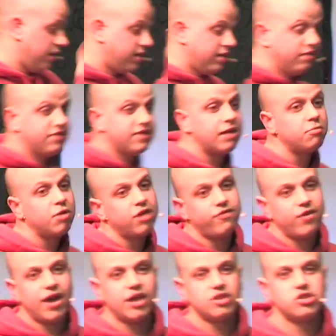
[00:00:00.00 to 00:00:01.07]
similar
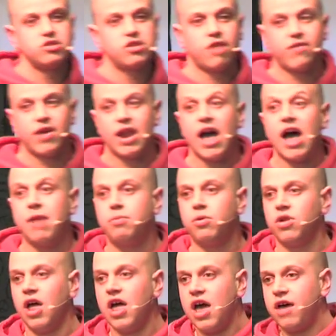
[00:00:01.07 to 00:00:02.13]
versions of it, and
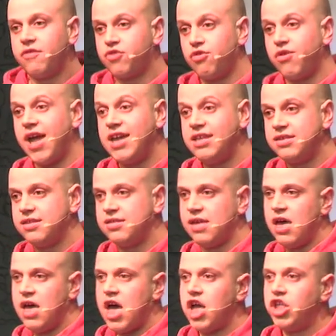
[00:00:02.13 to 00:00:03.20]
Apple have created
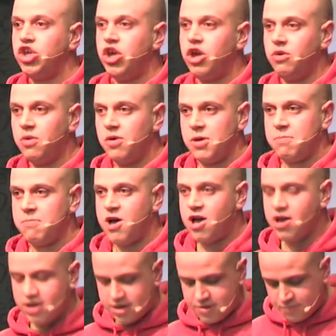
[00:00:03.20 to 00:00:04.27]
a new
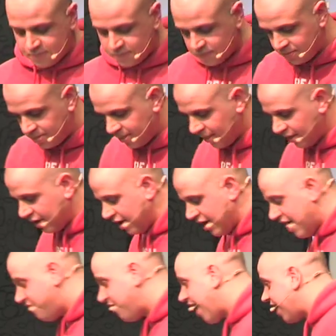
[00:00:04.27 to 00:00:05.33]
market.
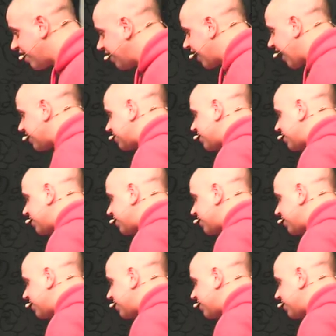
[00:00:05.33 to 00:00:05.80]
If you hadn't guessed